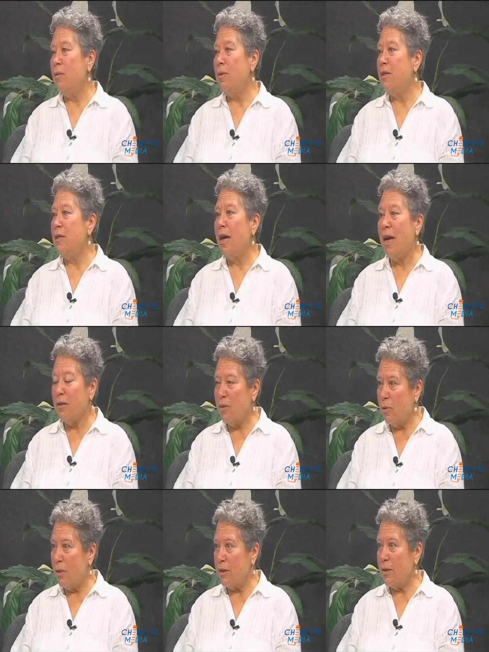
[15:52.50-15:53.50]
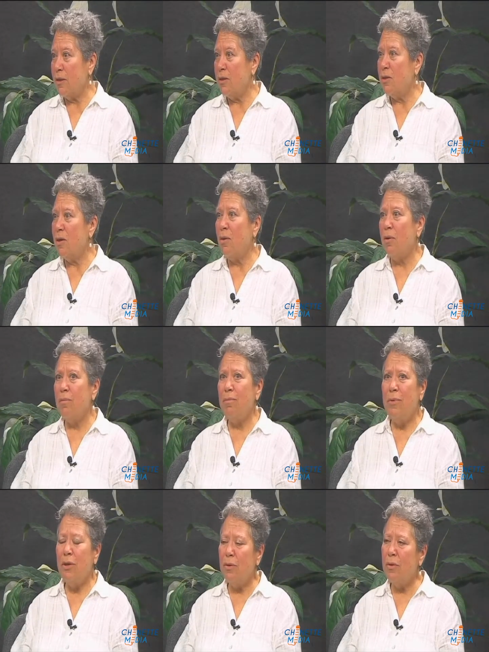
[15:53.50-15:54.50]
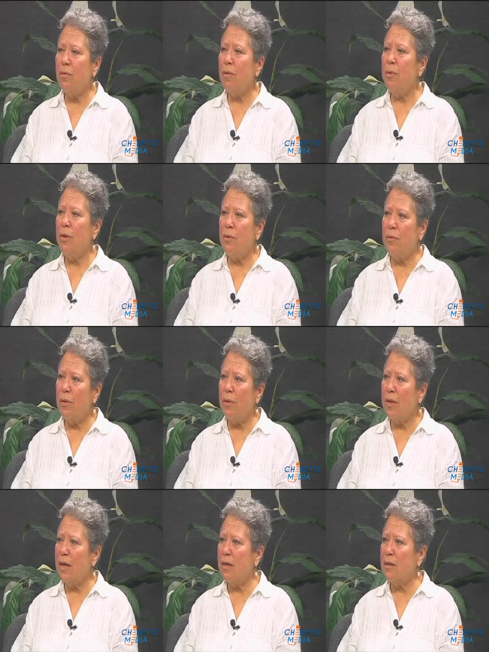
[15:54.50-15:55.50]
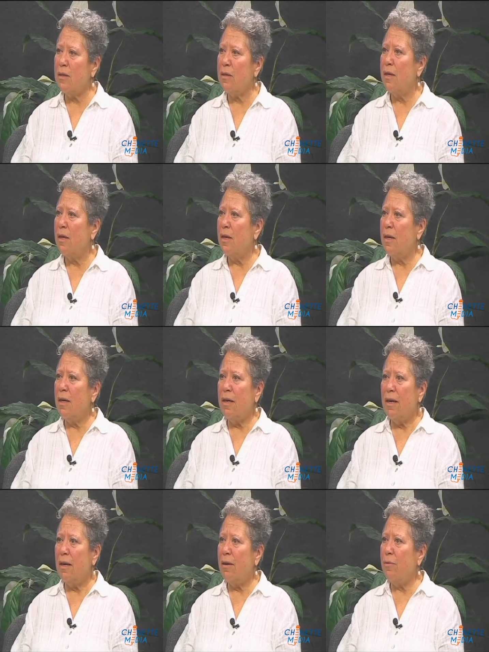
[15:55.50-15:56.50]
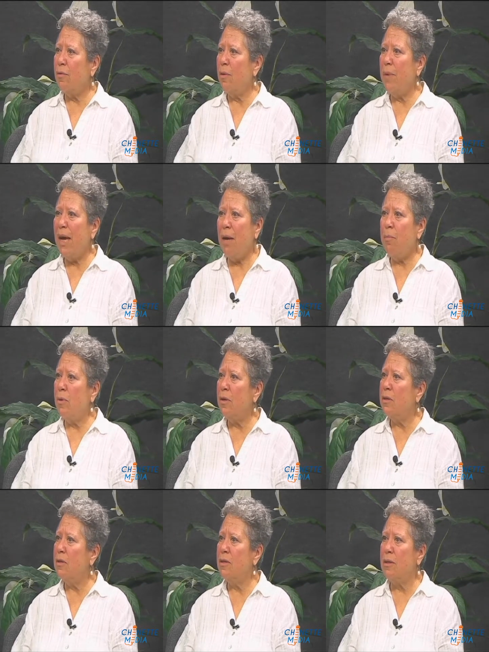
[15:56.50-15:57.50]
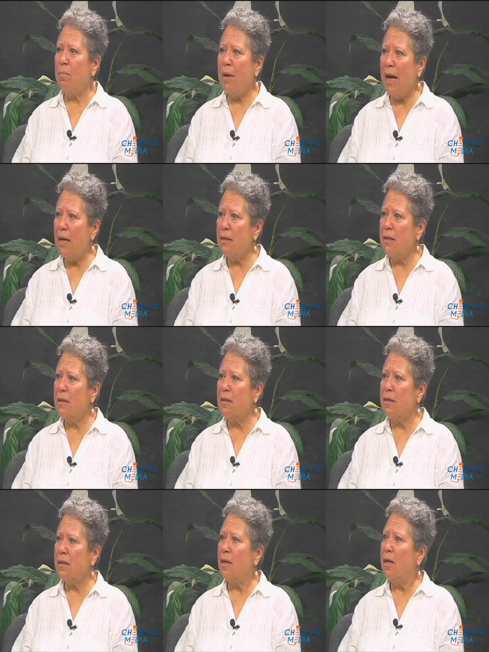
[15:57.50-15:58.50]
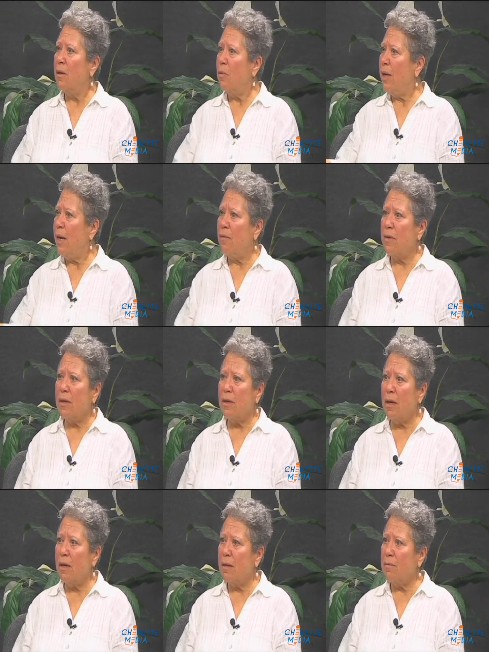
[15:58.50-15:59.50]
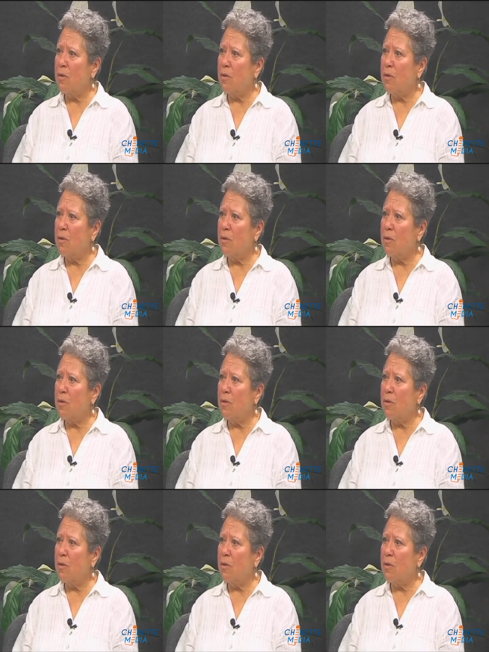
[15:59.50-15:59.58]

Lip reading: it was exquisite. So beautiful, beautiful things. From aprons to pastas. We have a